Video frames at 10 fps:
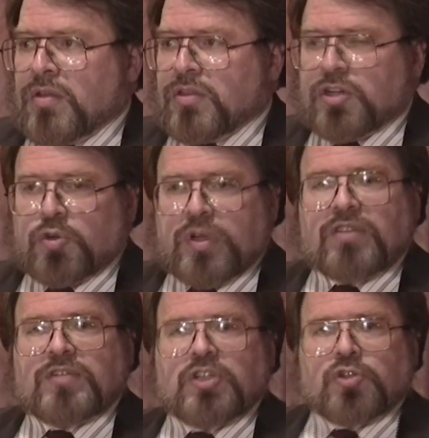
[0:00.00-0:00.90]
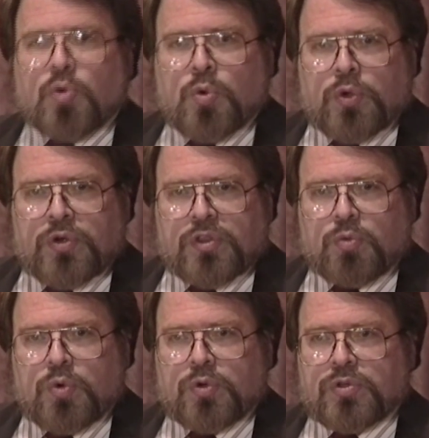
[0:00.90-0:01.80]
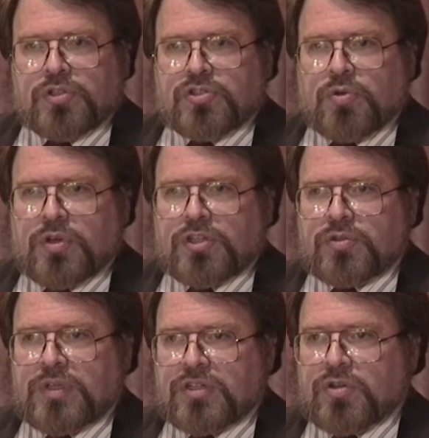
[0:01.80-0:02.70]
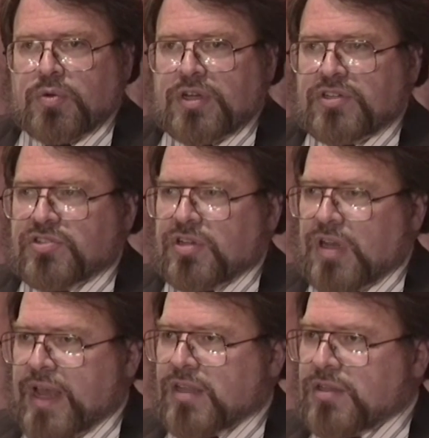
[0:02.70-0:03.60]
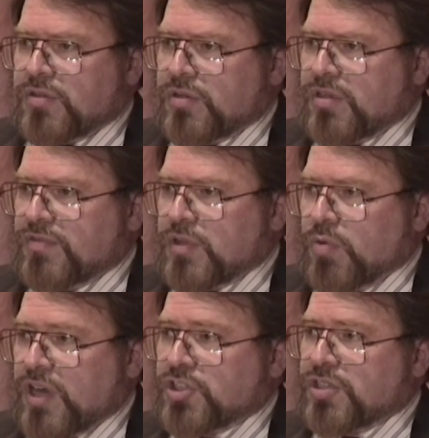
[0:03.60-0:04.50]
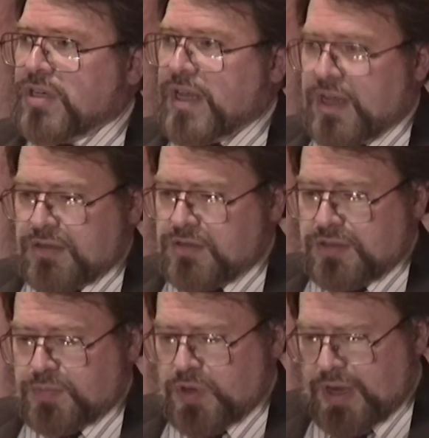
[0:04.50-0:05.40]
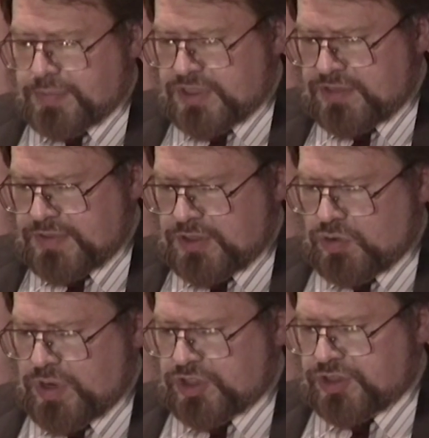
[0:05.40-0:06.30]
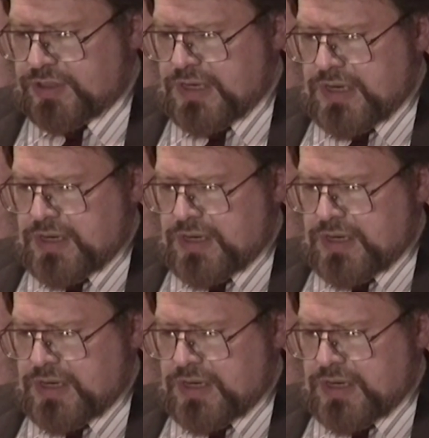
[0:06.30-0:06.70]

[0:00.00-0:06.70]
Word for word: the degree of disorder in the world is going to increase the likelihood of aggression and uh, perhaps even aggression